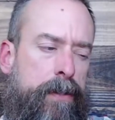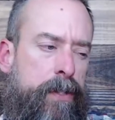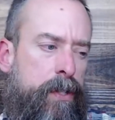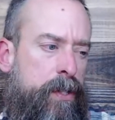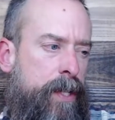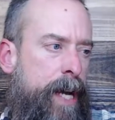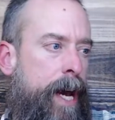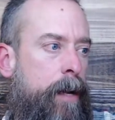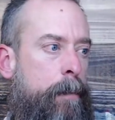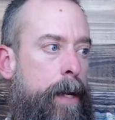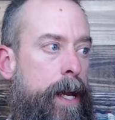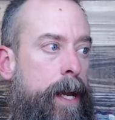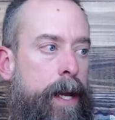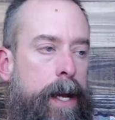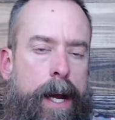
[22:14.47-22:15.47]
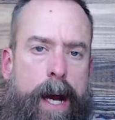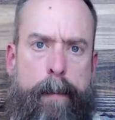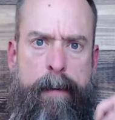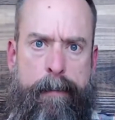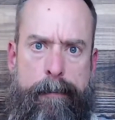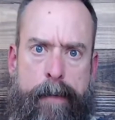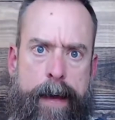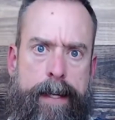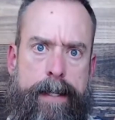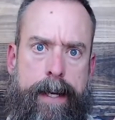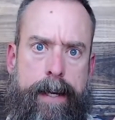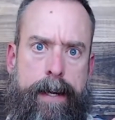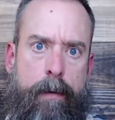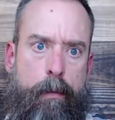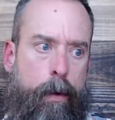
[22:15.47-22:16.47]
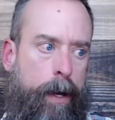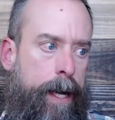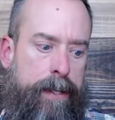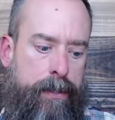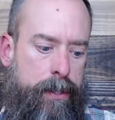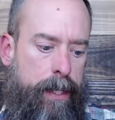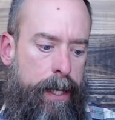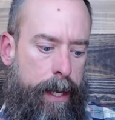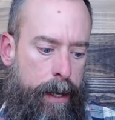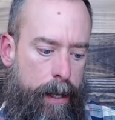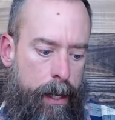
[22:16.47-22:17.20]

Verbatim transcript: has got to be, I'm offended at what I see.